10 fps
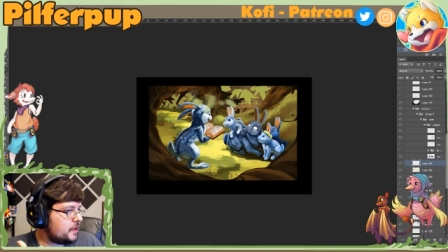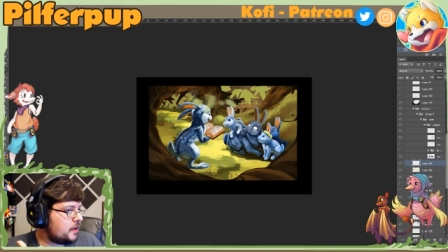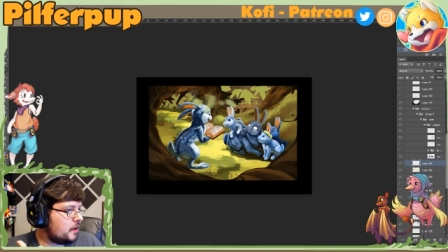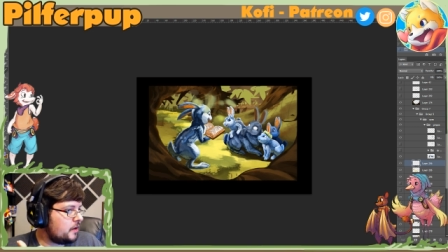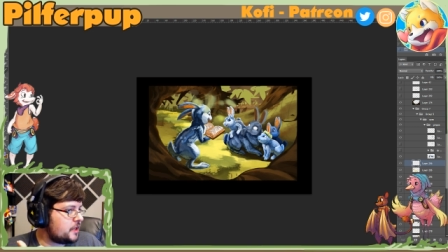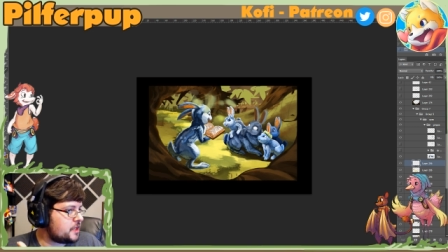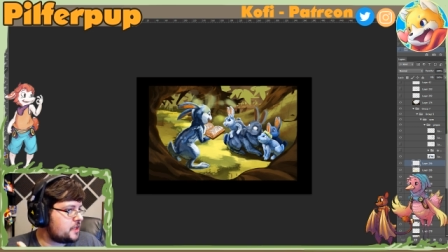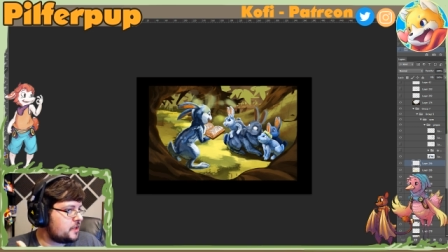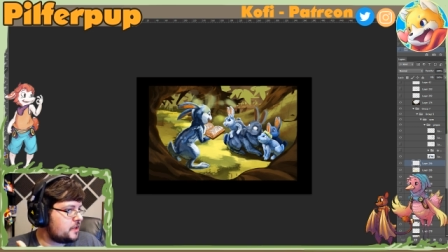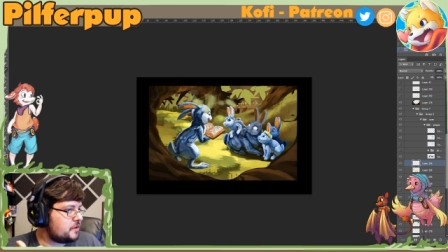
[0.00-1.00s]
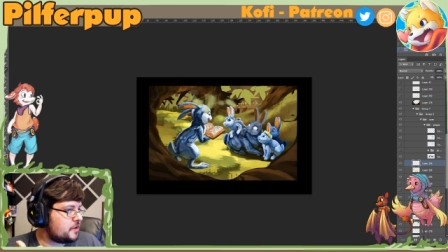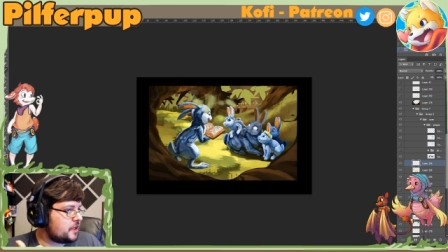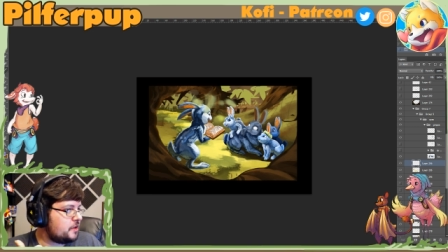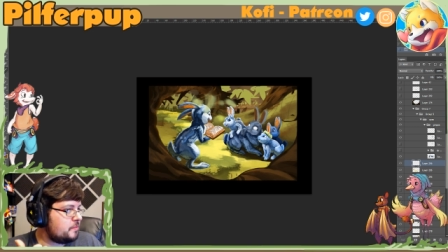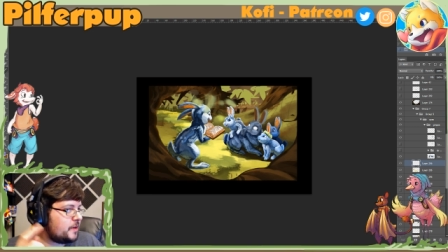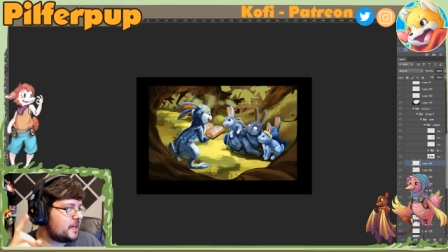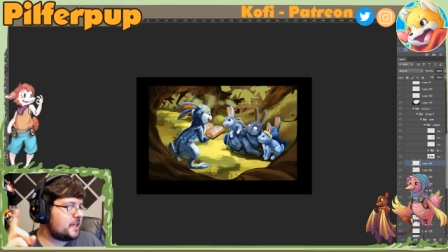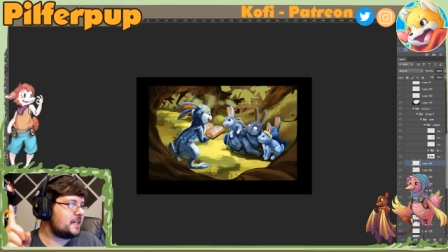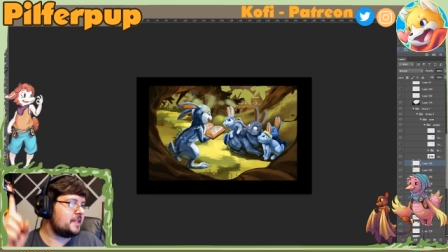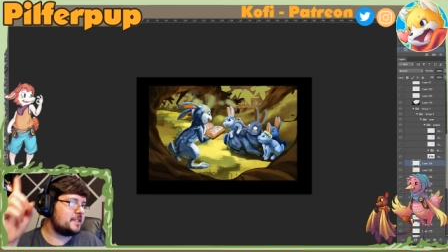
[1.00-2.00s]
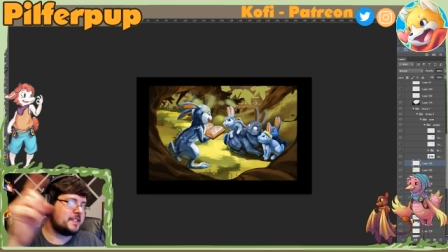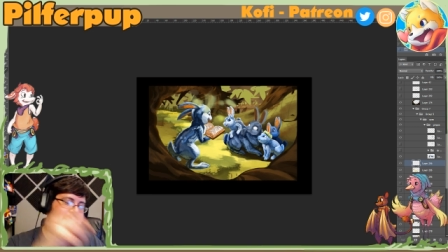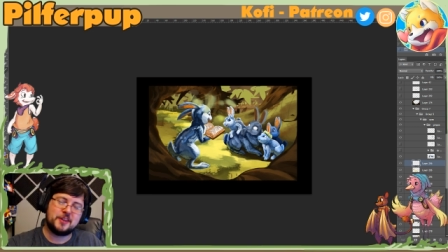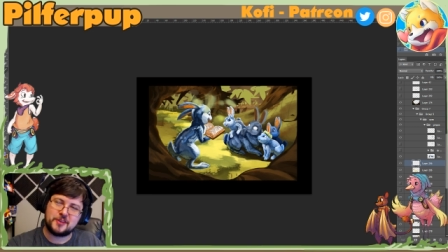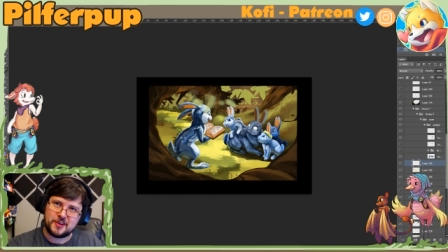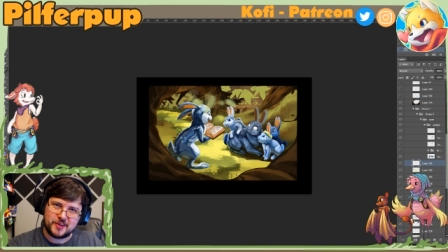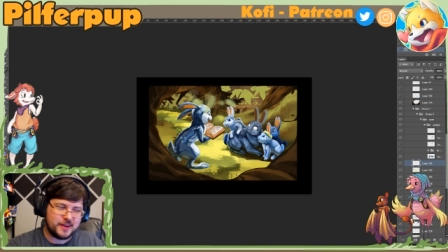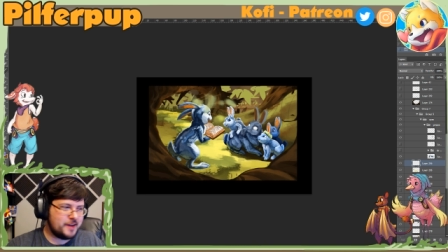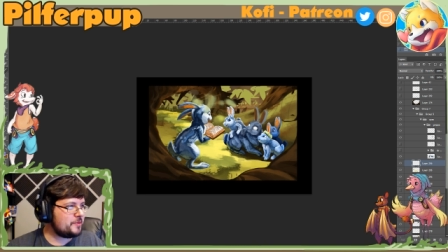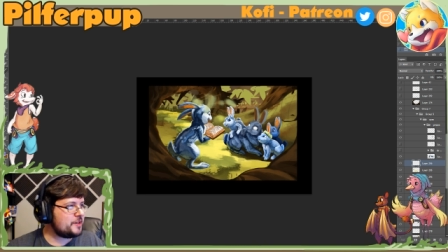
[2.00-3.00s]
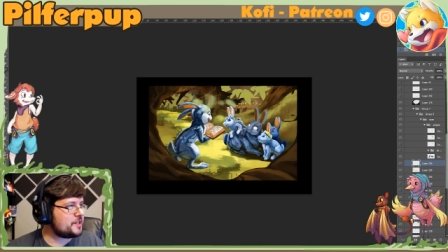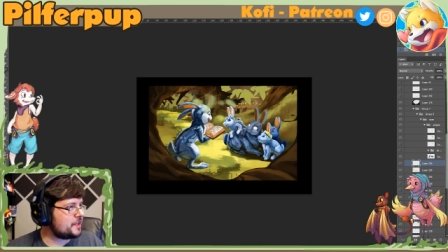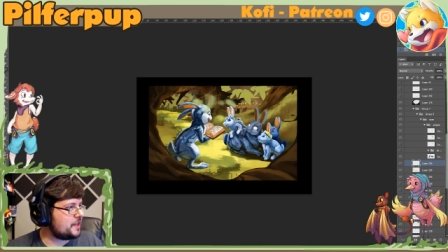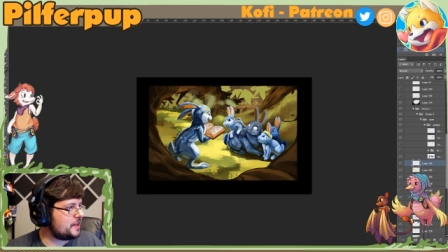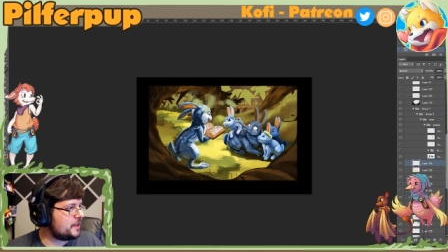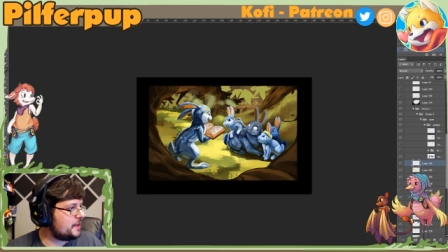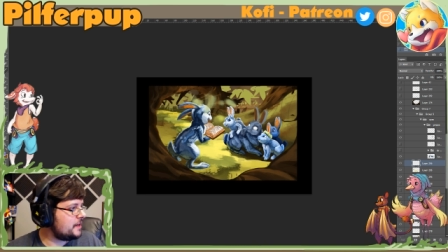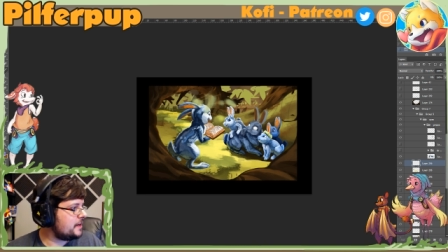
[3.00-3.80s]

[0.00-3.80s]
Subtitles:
Yeah, all the attention to the cute bunnies. Thank you, Kono. I appreciate that.